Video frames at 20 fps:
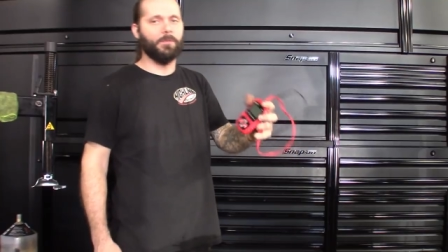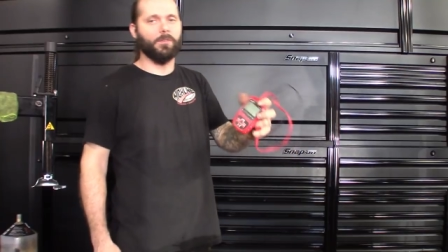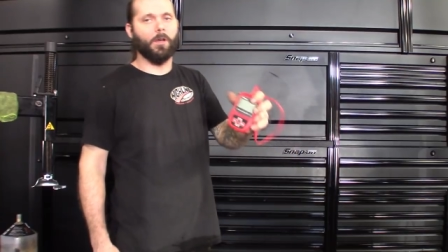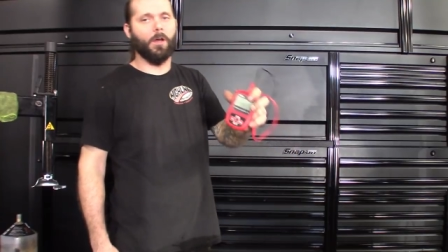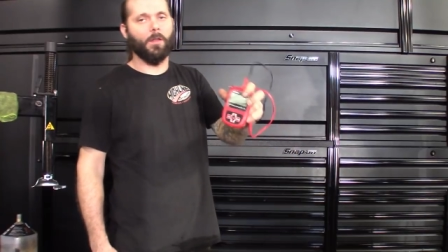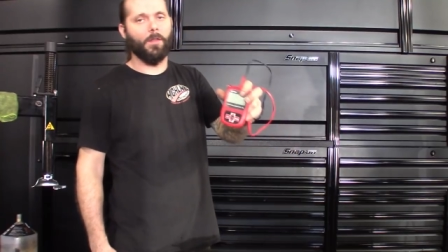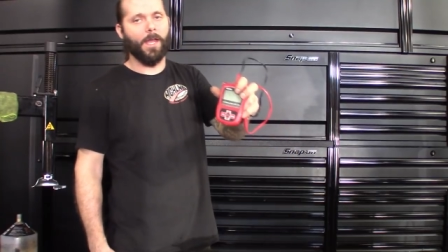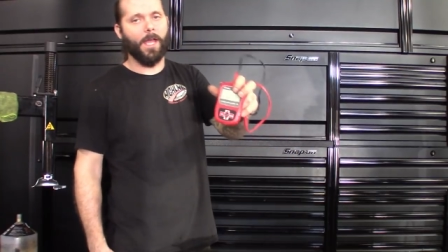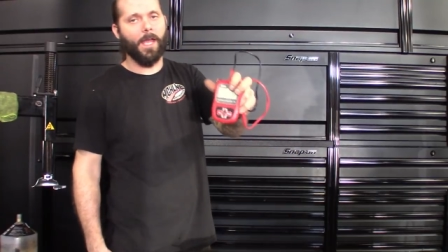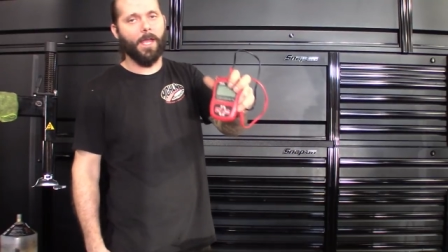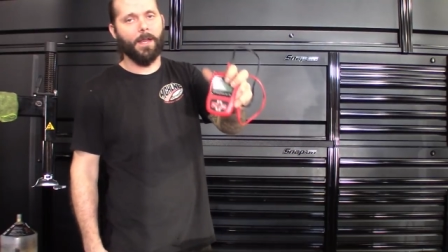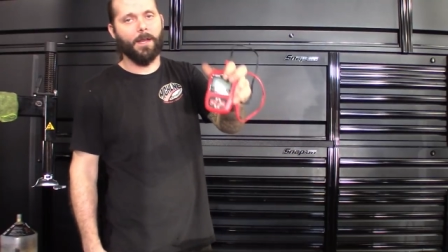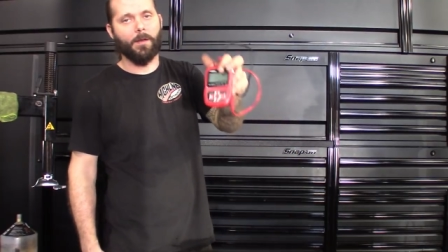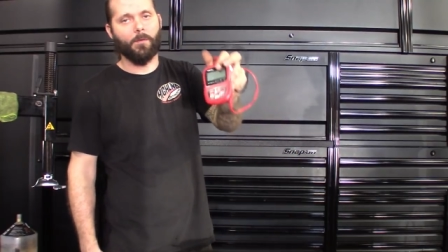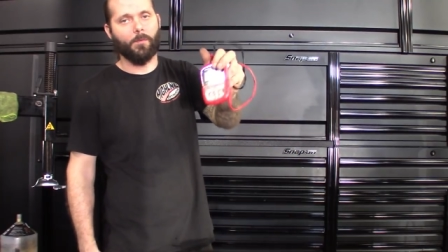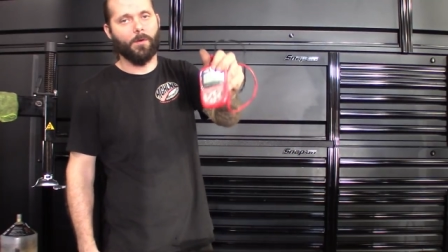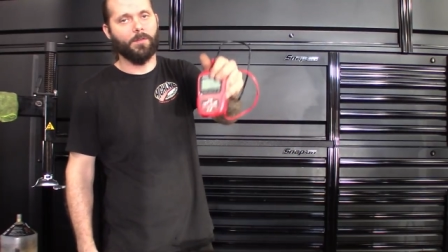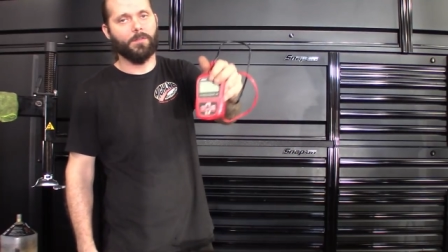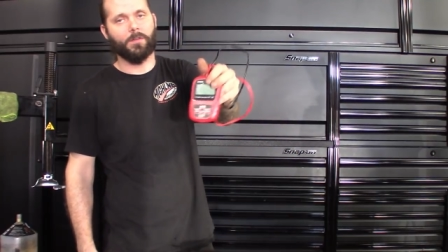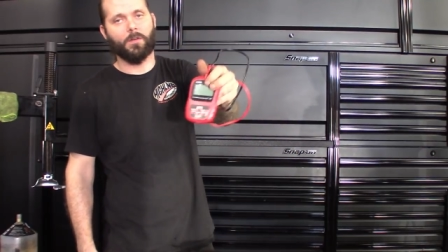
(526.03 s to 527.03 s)
all that, and
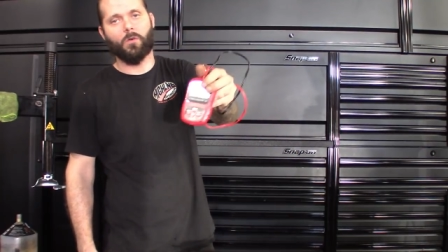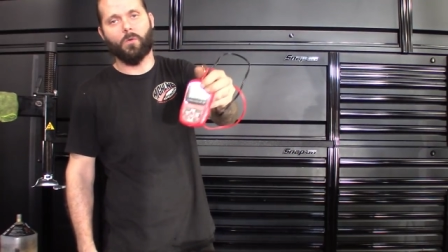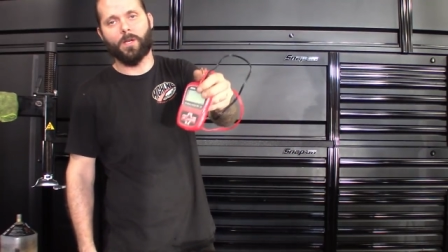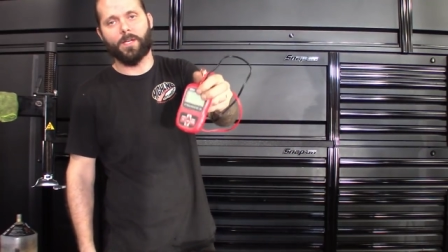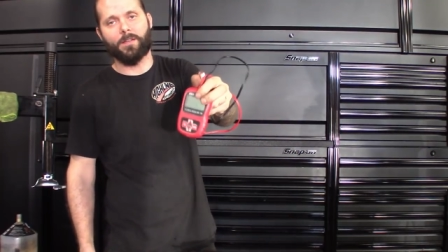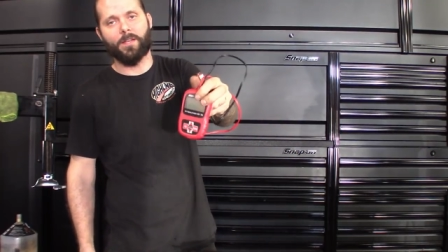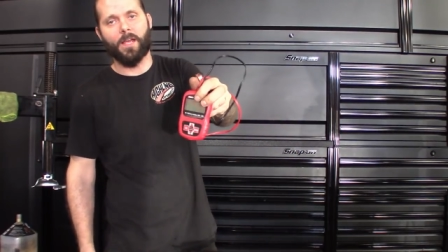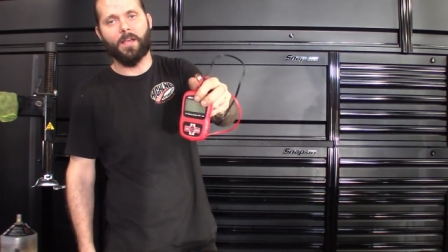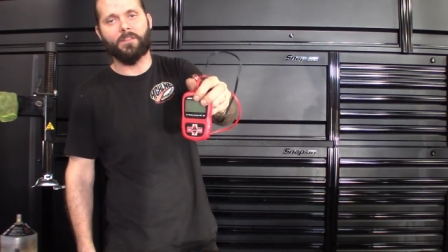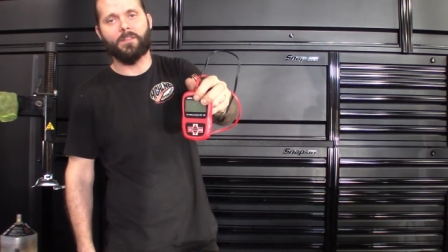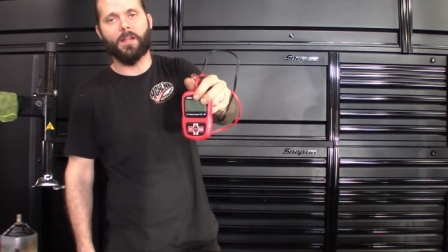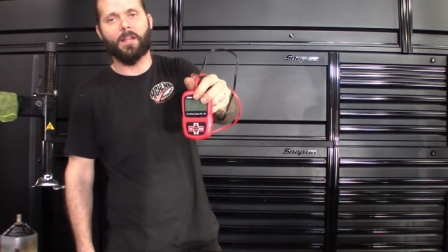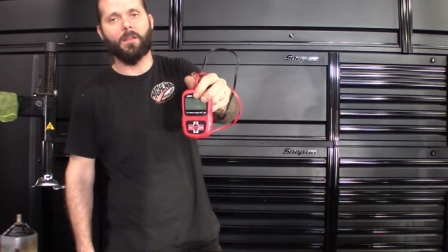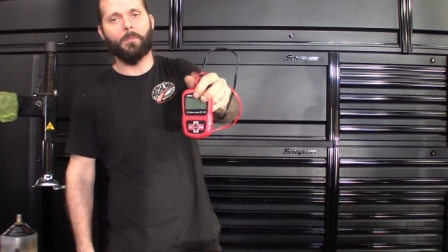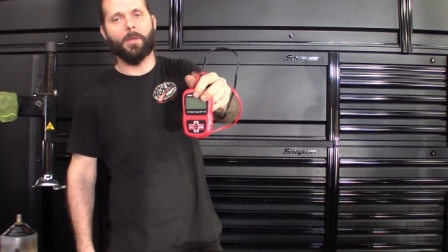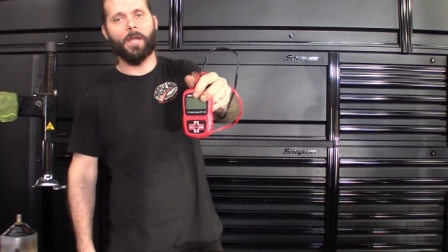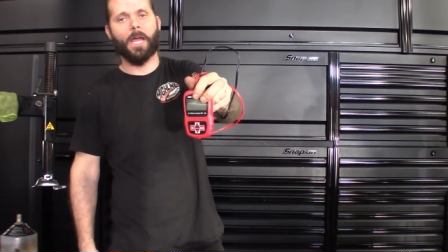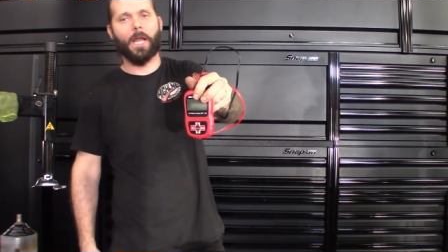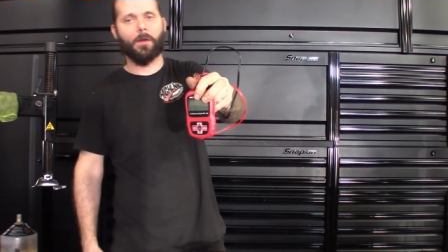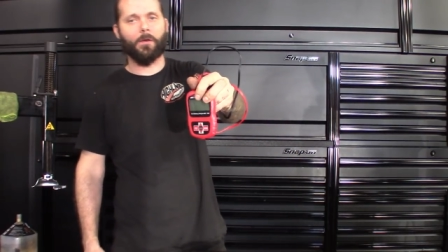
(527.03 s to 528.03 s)
it runs a quick test on the
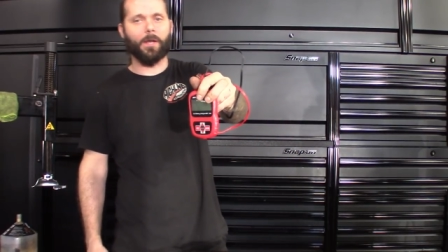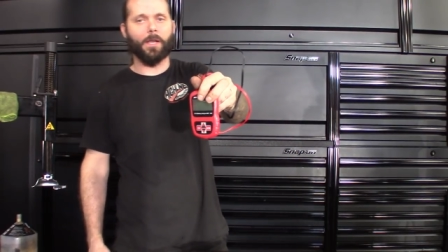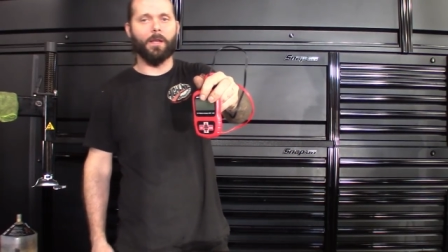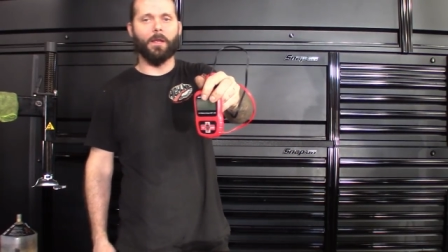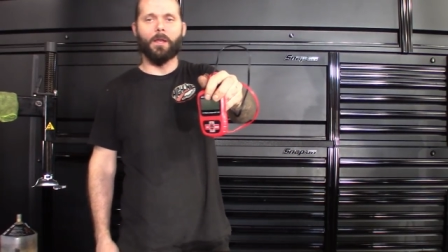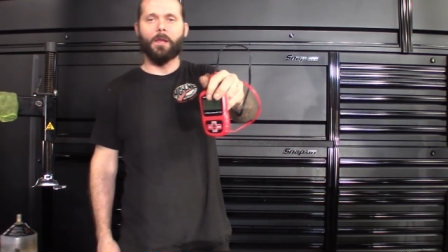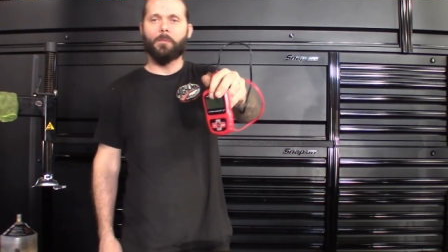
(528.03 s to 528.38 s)
battery.